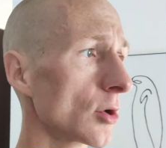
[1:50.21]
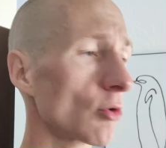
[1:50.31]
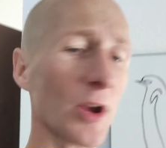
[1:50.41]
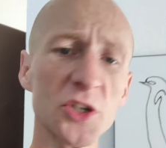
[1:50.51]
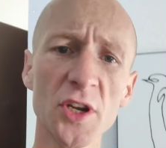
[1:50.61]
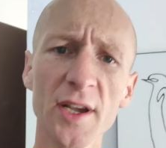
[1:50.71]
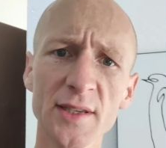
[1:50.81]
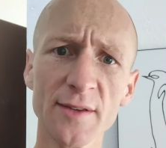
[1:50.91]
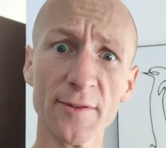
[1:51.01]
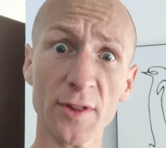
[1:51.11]
crash
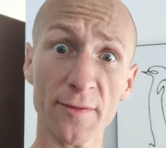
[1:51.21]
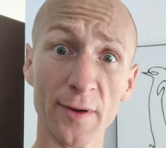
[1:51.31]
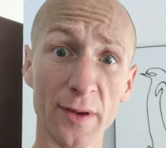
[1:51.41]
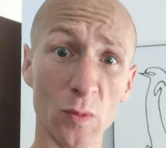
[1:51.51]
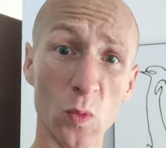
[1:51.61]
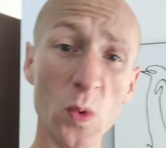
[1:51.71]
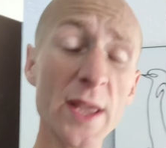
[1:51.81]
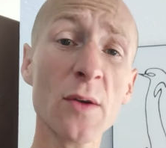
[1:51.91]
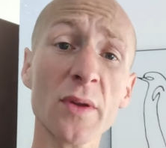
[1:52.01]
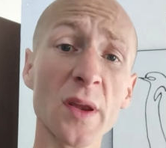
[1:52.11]
dieting for the first
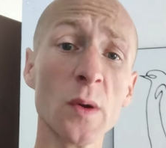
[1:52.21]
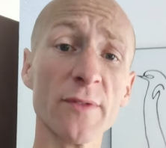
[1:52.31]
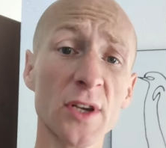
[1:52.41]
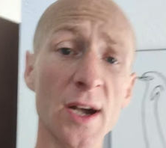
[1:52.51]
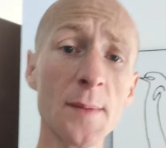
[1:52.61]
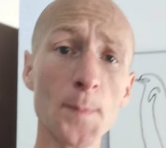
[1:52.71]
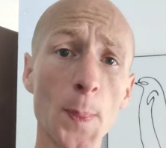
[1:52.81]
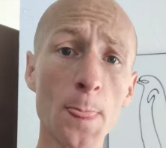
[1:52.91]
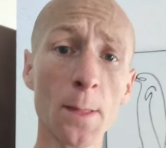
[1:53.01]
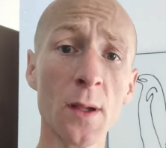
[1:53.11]
week or so of a cut
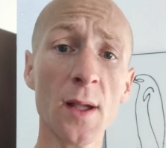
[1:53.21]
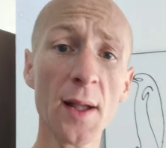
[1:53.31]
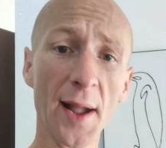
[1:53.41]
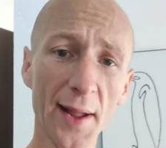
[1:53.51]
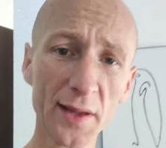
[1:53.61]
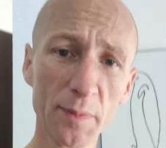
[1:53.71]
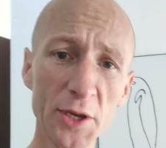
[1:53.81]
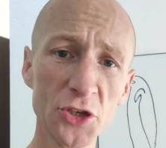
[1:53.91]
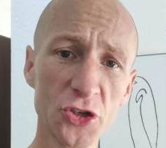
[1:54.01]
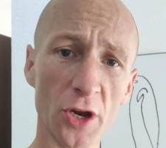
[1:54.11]
has
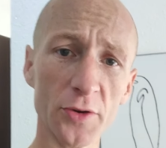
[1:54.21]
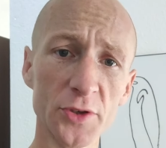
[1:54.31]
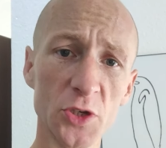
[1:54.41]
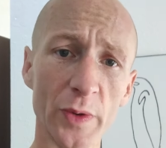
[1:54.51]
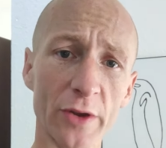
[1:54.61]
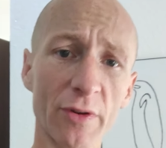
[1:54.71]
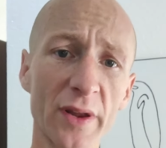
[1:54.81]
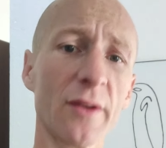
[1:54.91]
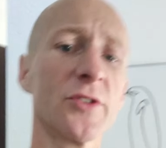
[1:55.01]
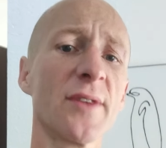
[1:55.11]
been shown to
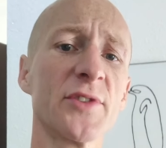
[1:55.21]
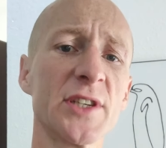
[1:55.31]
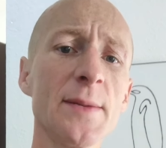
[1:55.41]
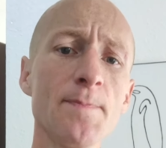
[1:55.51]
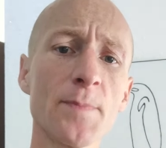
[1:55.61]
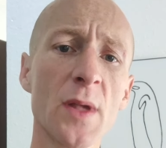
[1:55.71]
increase longevity,